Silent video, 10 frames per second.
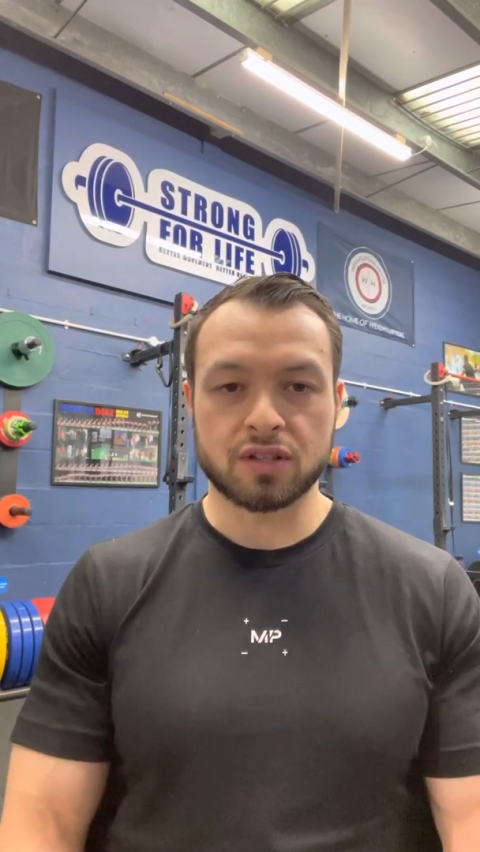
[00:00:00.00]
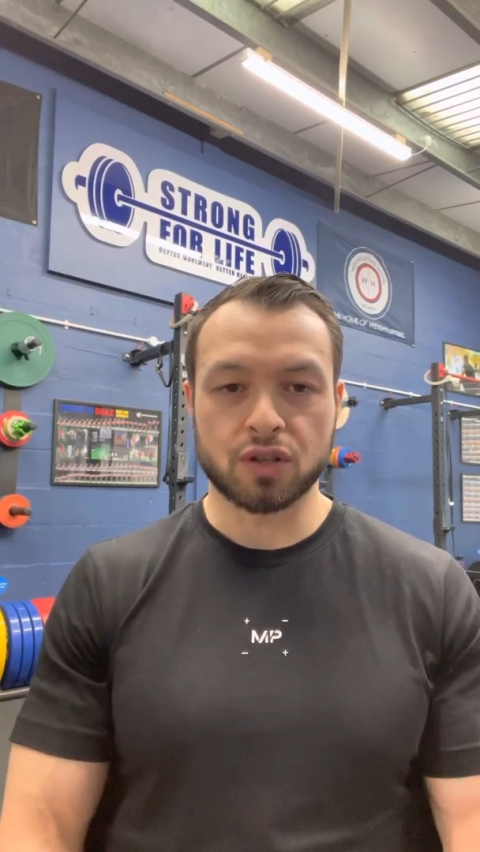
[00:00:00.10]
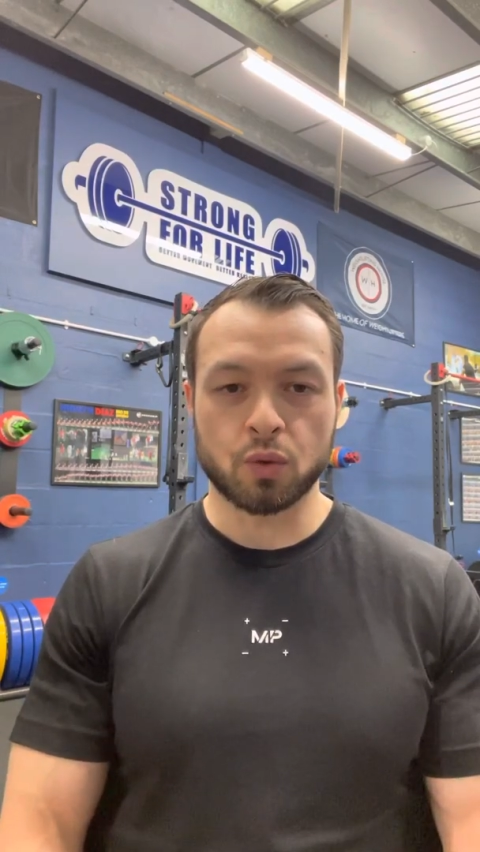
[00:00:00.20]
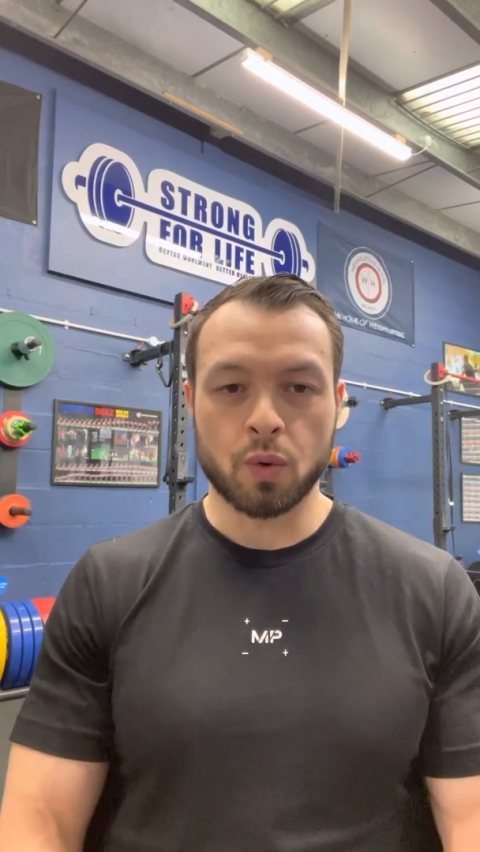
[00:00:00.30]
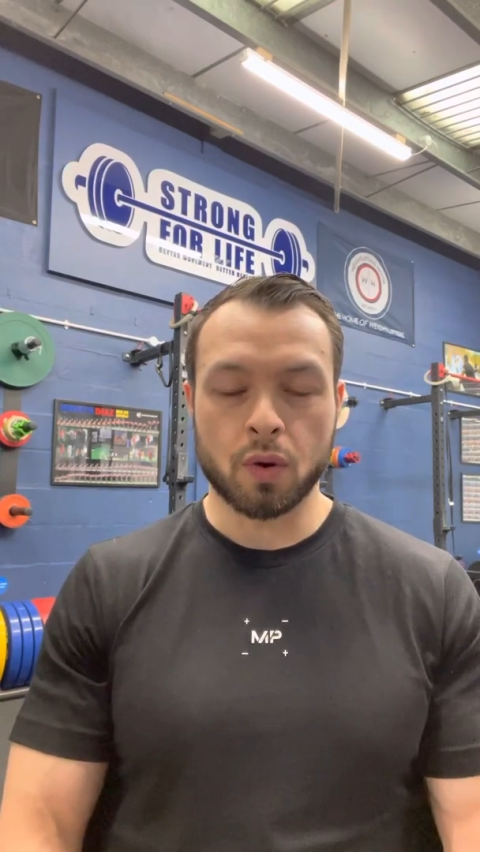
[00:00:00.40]

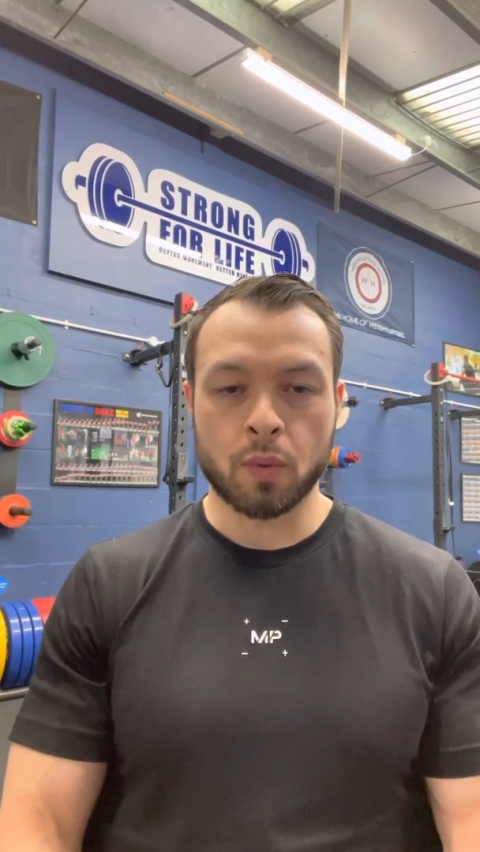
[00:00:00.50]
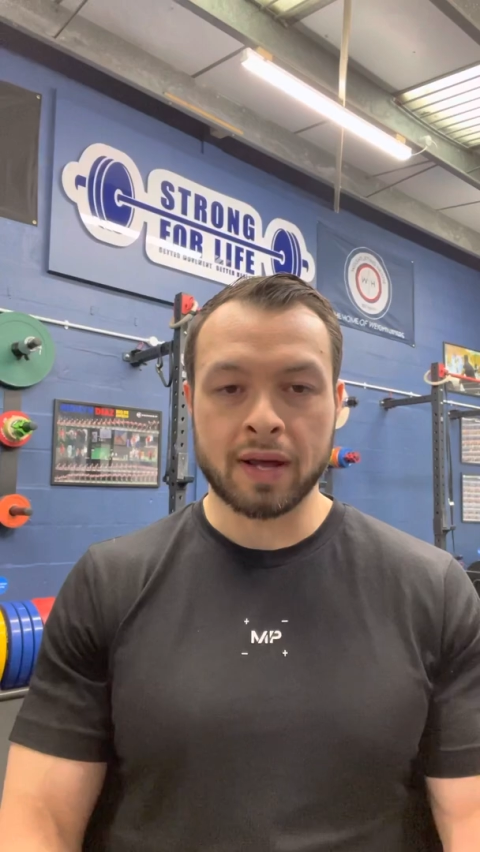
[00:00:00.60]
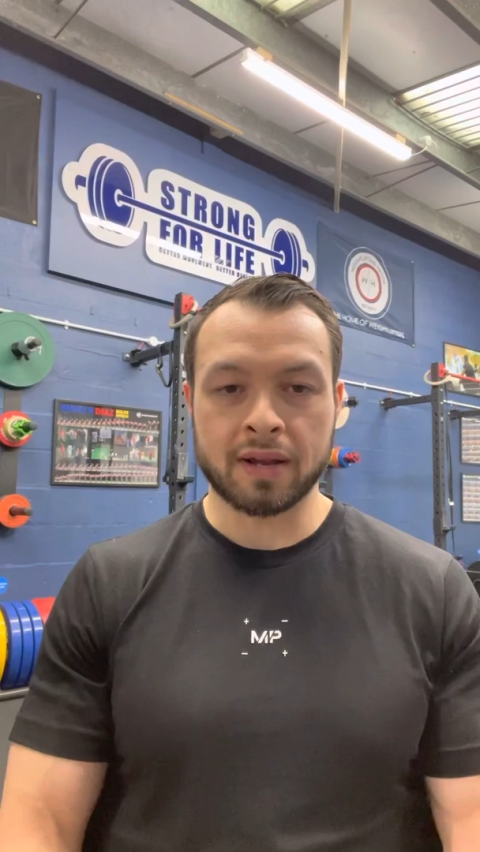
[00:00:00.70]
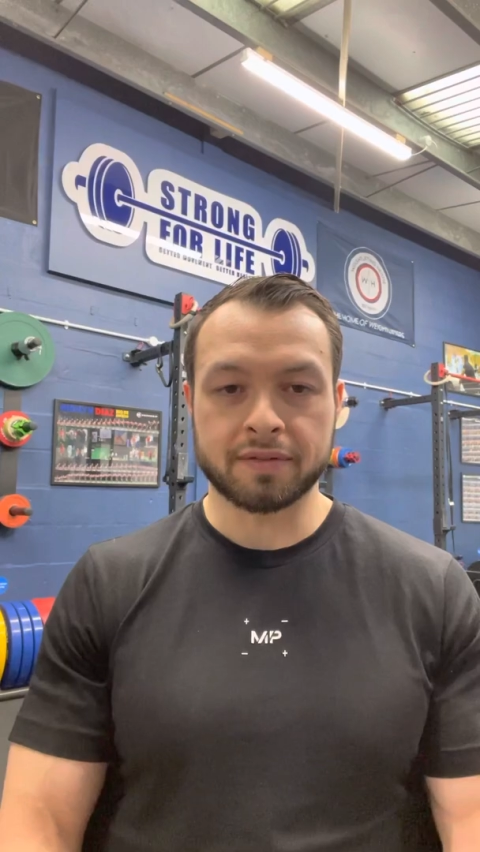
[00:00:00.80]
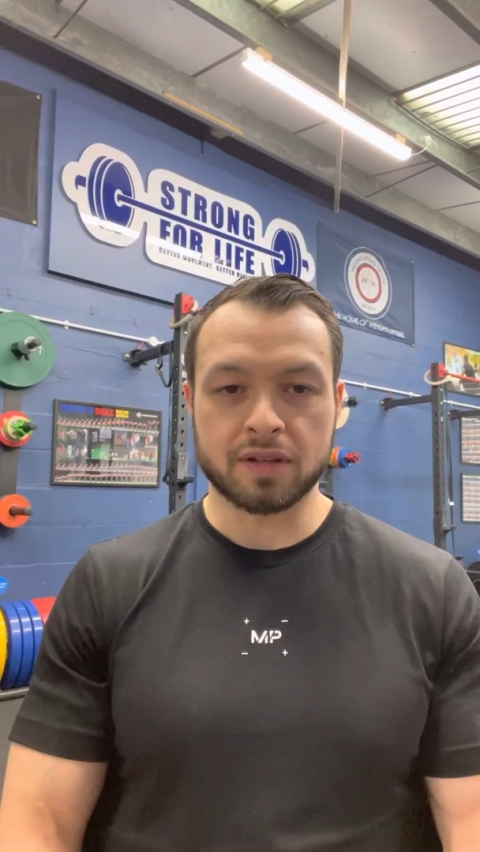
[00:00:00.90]
to
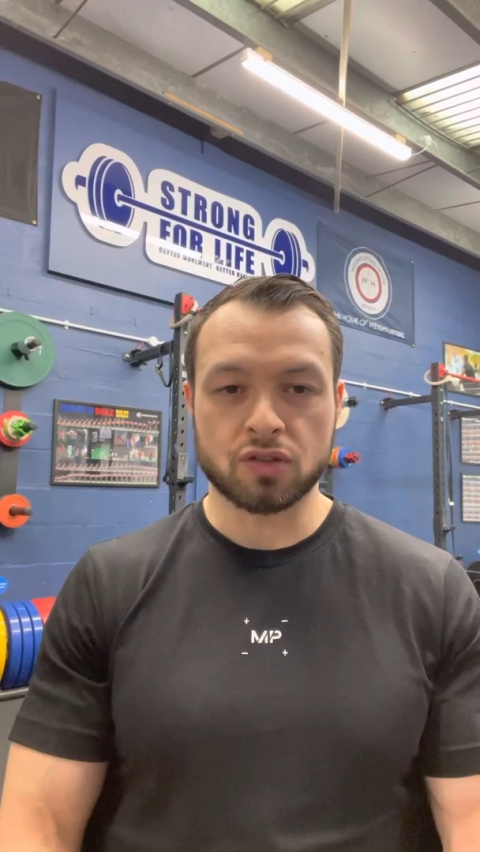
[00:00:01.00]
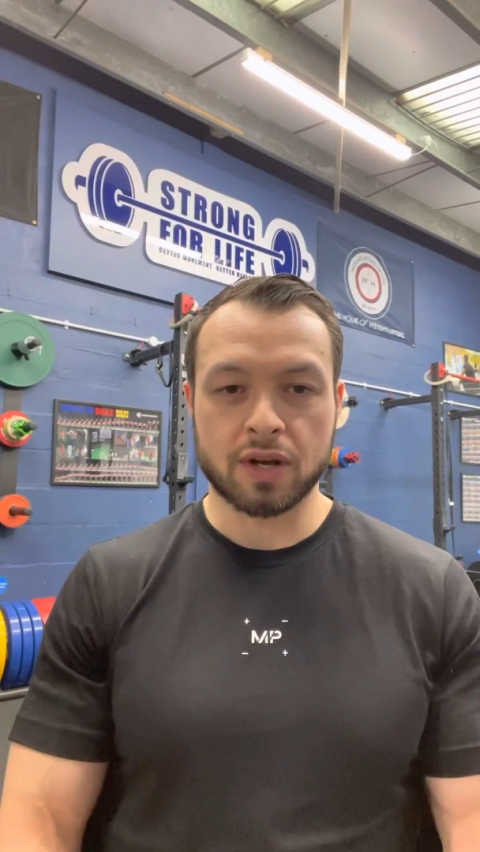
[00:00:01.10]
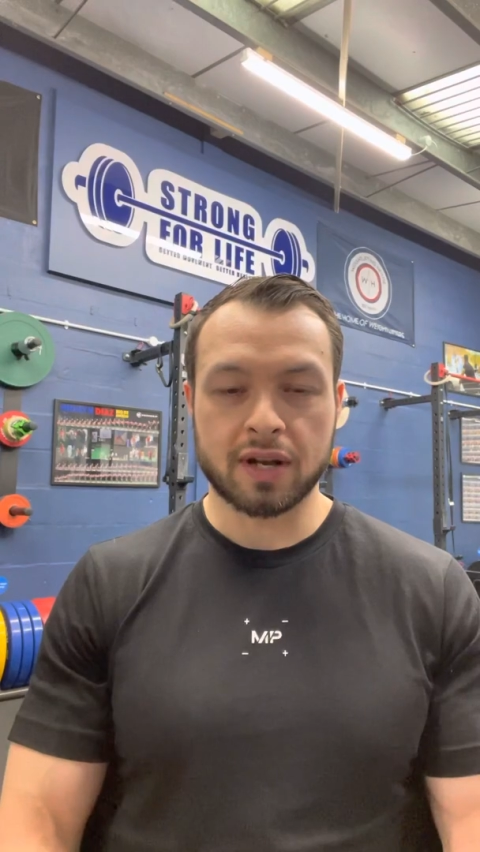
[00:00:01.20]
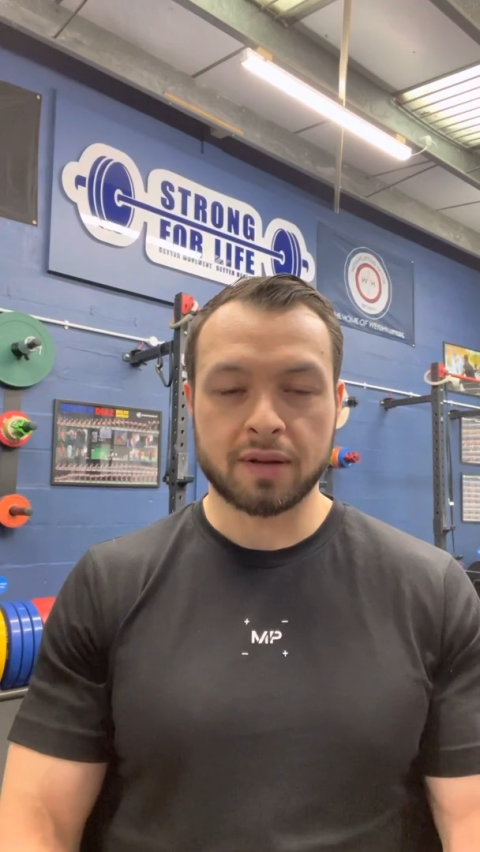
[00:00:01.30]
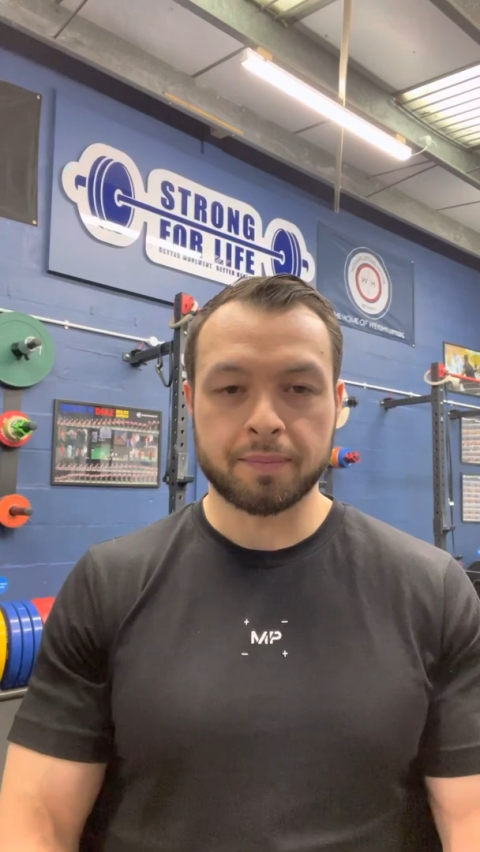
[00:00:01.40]
weightlifting
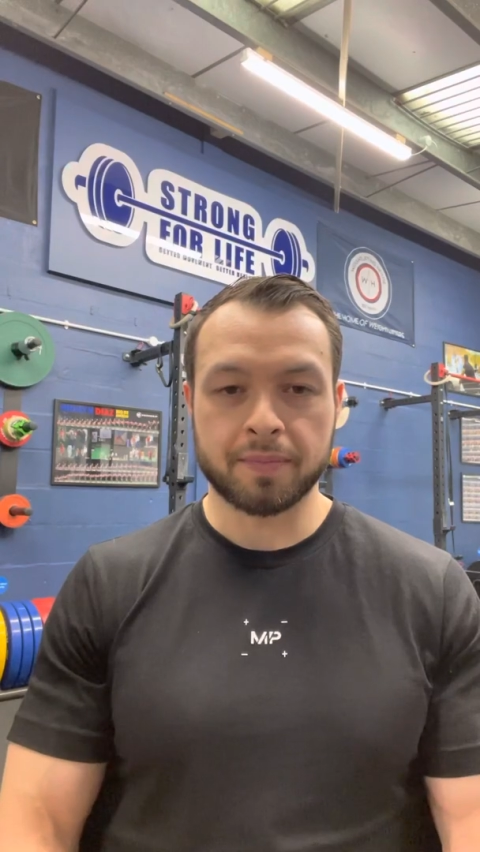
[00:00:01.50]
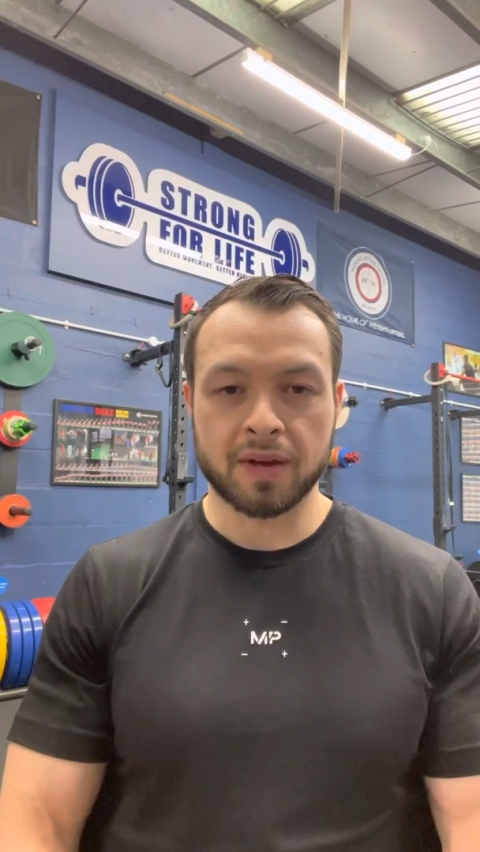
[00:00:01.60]
training,